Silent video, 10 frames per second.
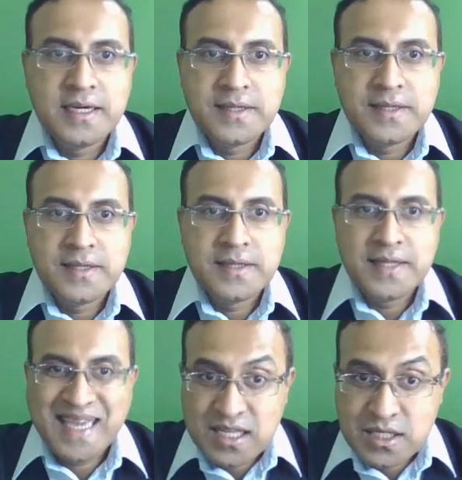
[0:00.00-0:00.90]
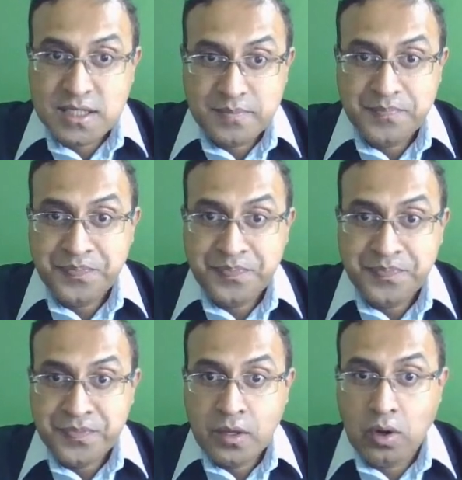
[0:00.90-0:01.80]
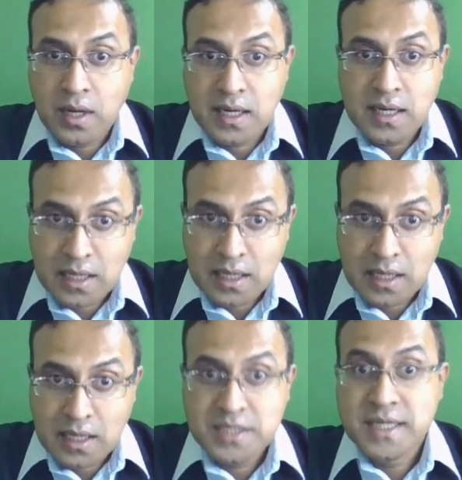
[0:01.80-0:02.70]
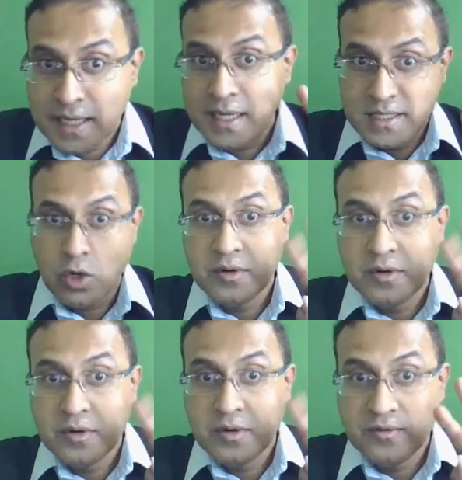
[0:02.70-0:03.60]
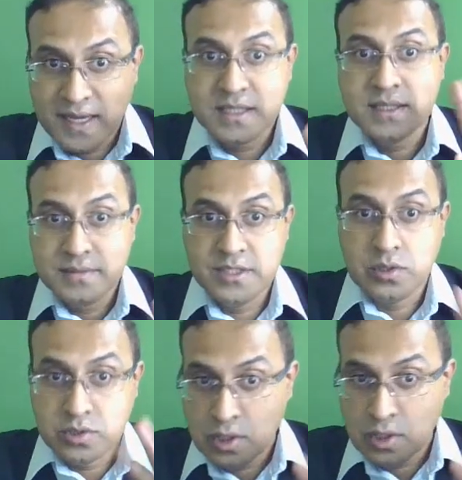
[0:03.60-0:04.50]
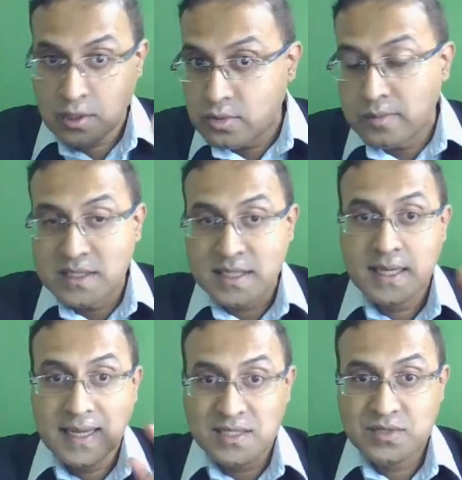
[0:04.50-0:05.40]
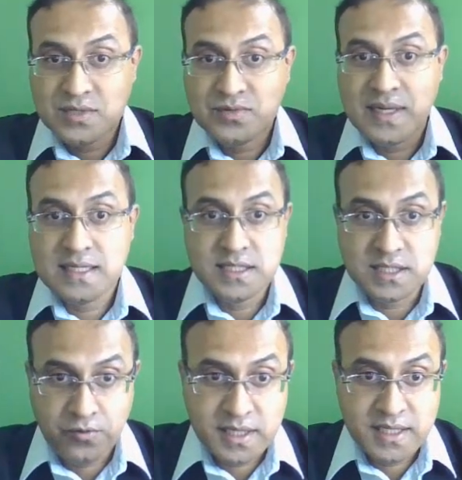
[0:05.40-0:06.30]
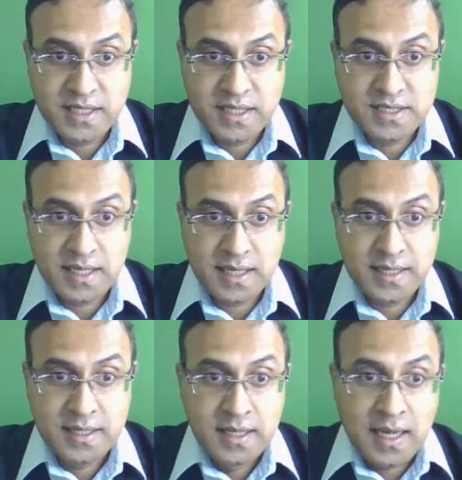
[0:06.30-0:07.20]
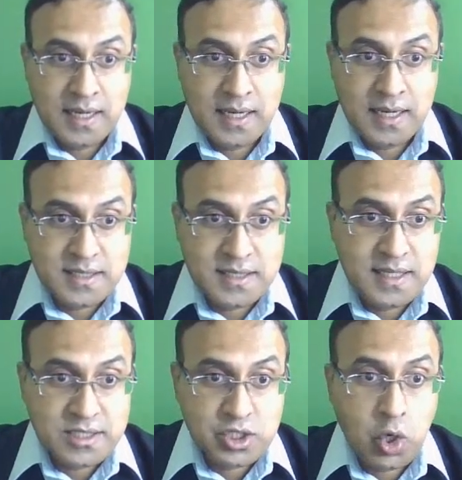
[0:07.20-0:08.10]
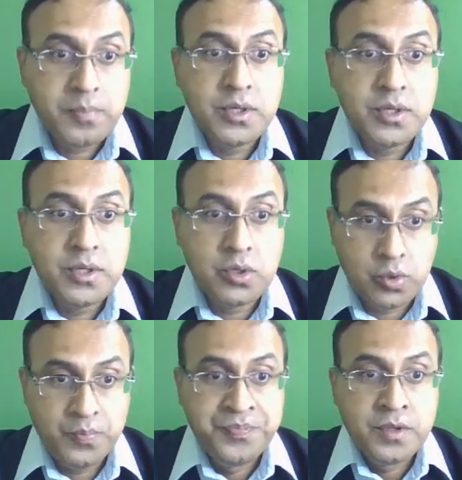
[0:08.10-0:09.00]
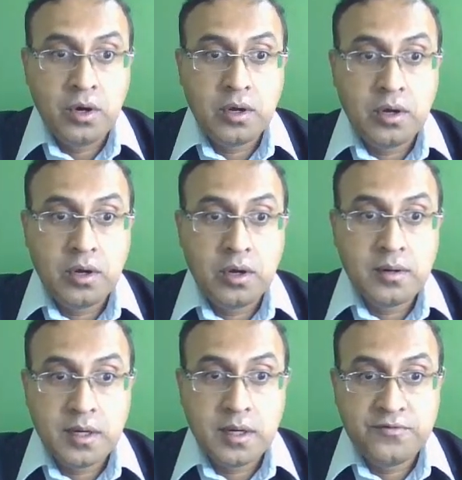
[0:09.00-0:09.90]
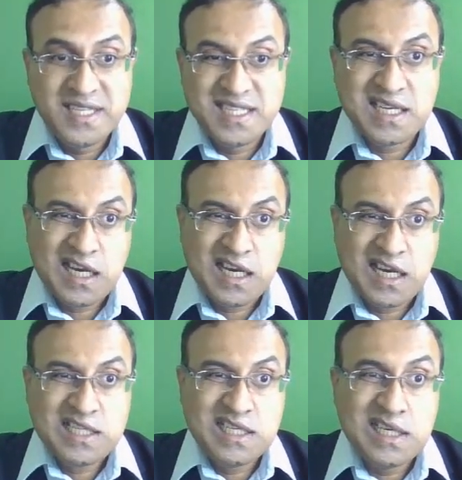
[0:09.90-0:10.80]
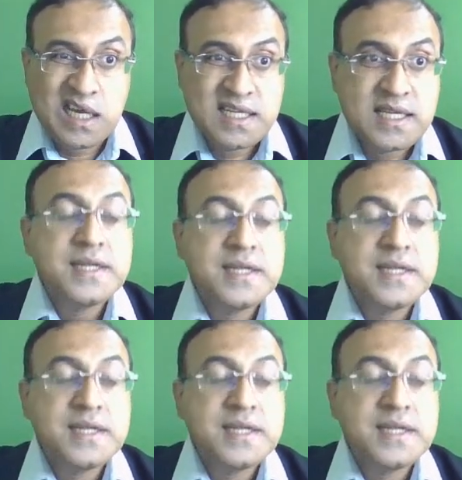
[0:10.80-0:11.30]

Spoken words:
the Cancer or Karkataka Rashi, again, it's a common factor. It's also a movable sign as well as it's a watery sign. And then Scorpio or Vrishchika Rashi, and